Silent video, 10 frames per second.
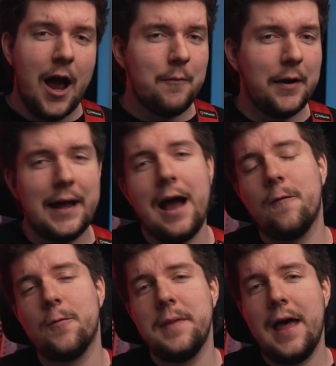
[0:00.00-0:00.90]
I'm running
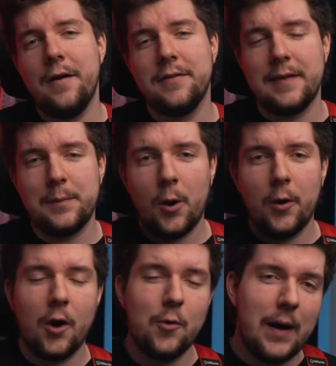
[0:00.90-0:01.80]
out from there into the Pro
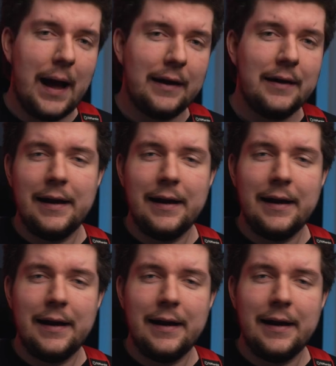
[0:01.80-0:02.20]
Co RAT,